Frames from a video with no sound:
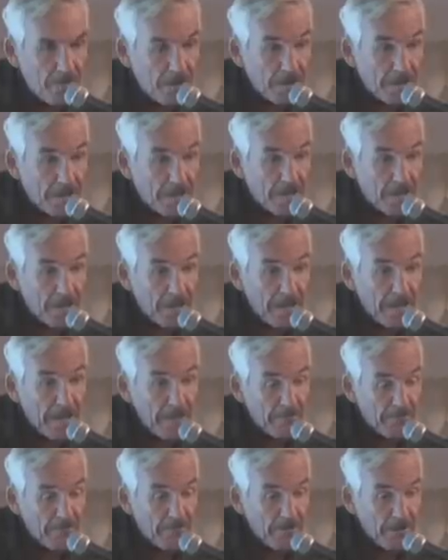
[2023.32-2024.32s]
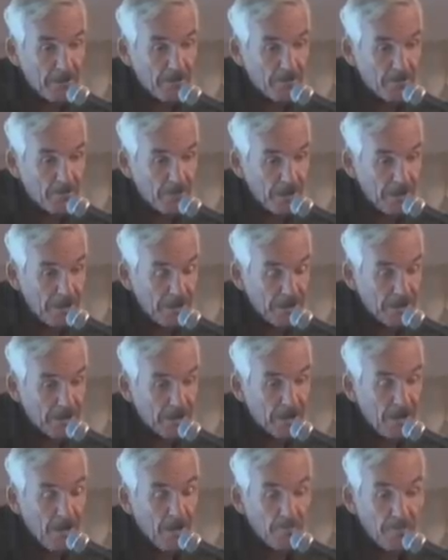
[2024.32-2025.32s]
of these clay
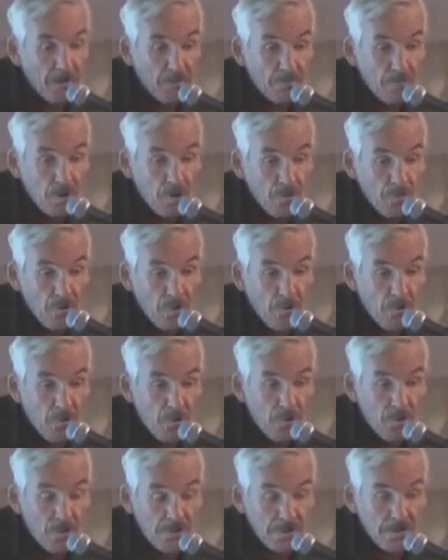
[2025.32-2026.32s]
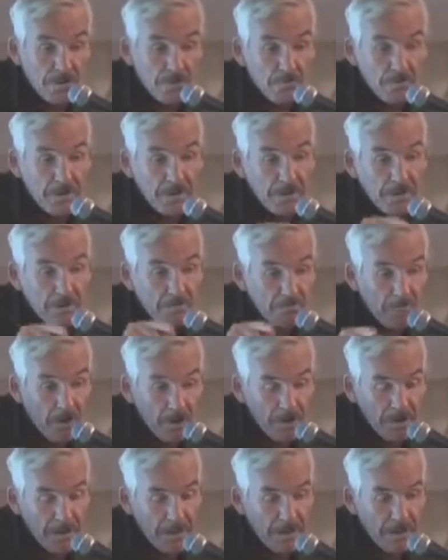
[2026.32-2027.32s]
figurines. But Mono also means
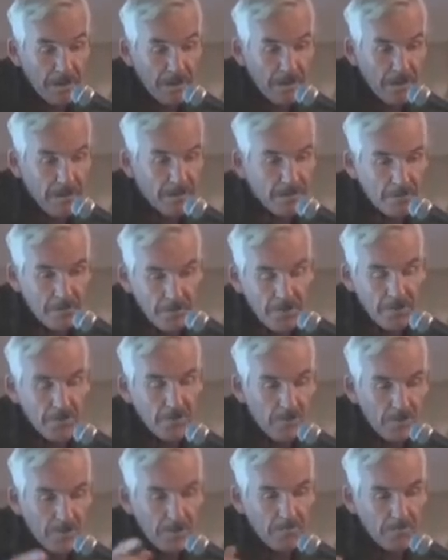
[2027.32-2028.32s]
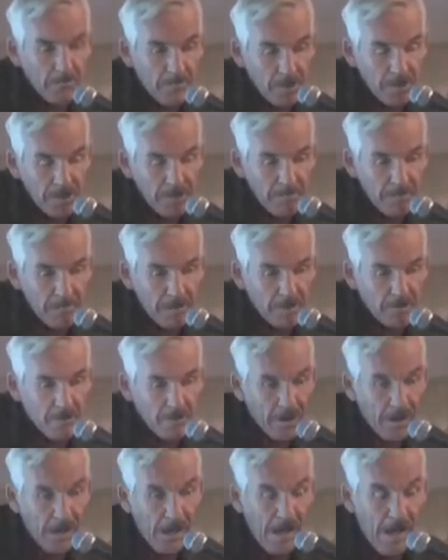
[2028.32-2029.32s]
monkey, so they call it Monkey
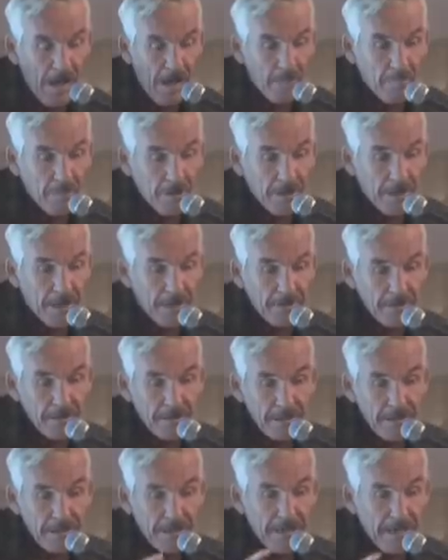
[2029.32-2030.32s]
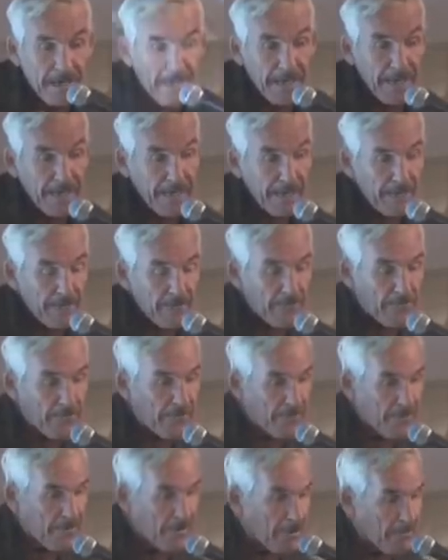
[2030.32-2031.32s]
Mountain. But and there's a cave
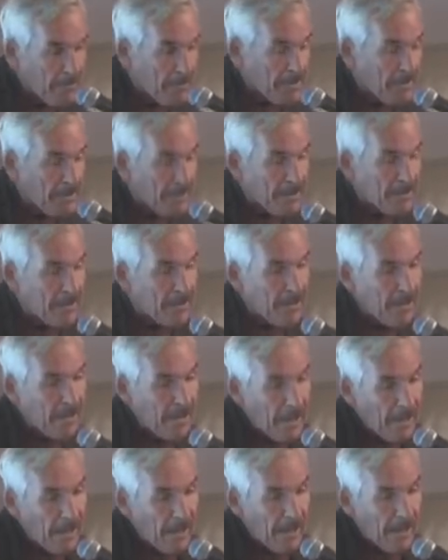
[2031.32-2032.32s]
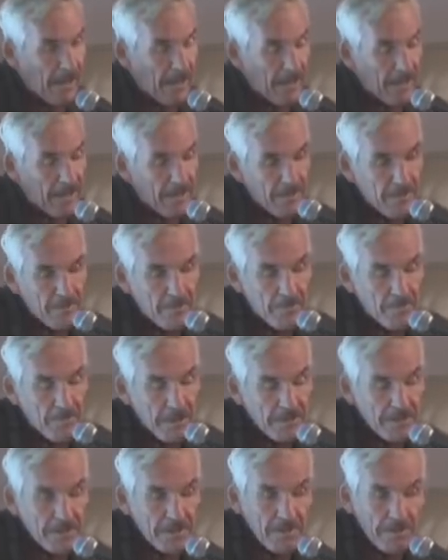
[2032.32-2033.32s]
up there. And the
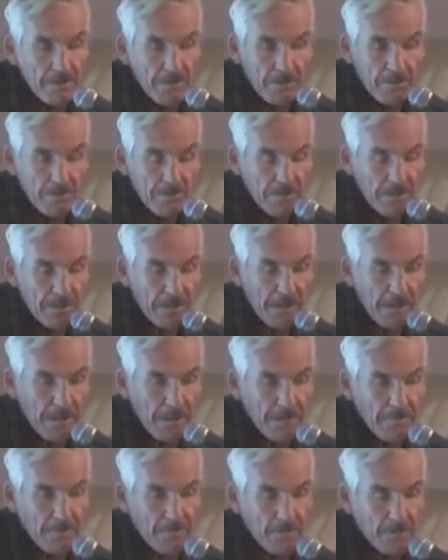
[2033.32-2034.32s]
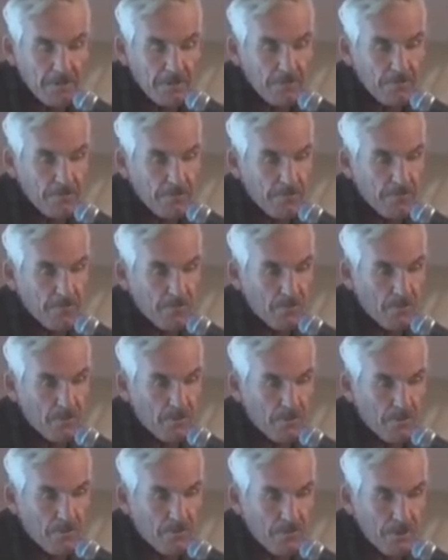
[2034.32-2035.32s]
Mexicans use caves
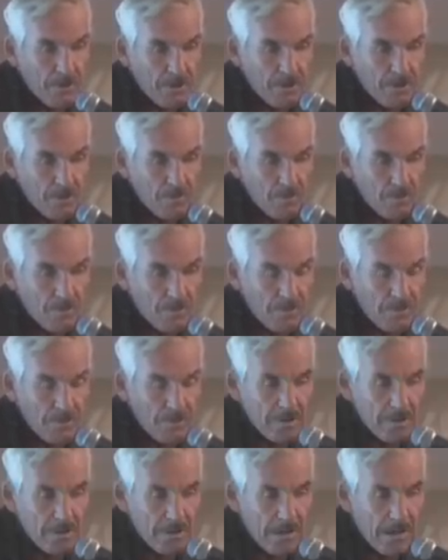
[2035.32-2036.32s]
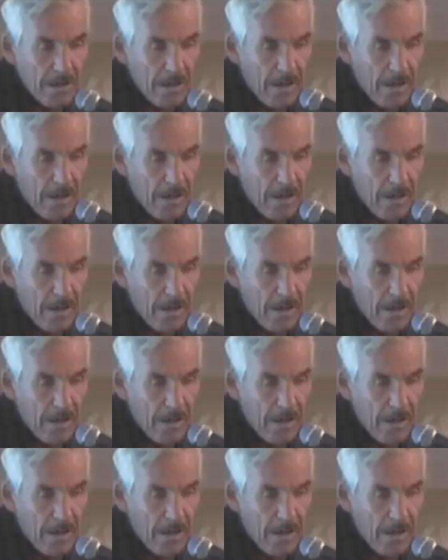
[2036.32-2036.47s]
for rituals.